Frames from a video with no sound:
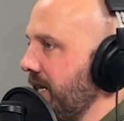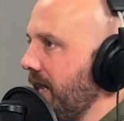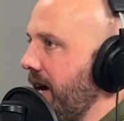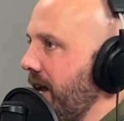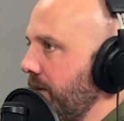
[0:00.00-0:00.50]

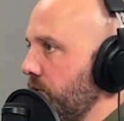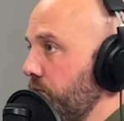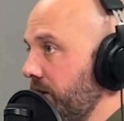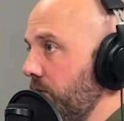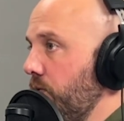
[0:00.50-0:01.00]
line items.
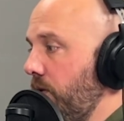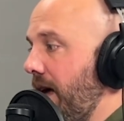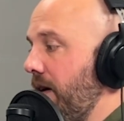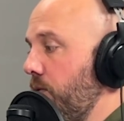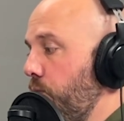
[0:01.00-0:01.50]

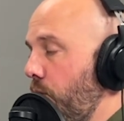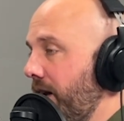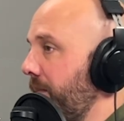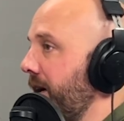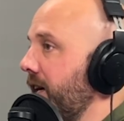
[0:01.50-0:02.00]
What
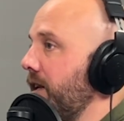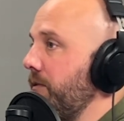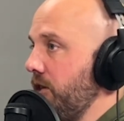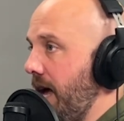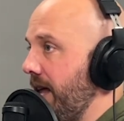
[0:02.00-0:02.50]
am I going to
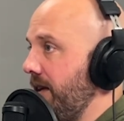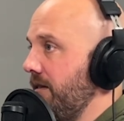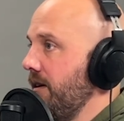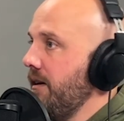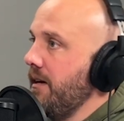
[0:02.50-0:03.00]

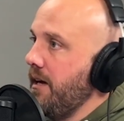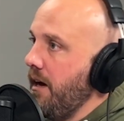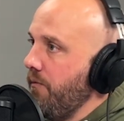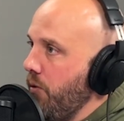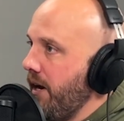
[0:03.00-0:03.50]
edit?
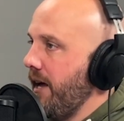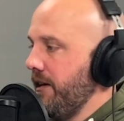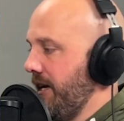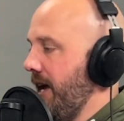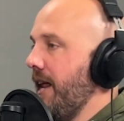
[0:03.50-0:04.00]

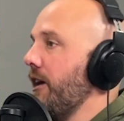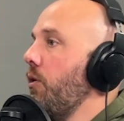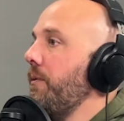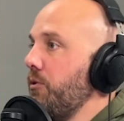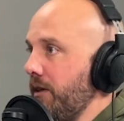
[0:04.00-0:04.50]
Can I
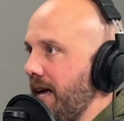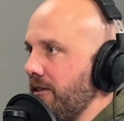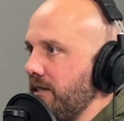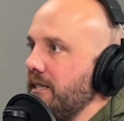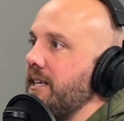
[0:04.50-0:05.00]
go up to
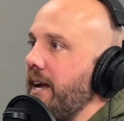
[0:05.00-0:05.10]
1,000 instead of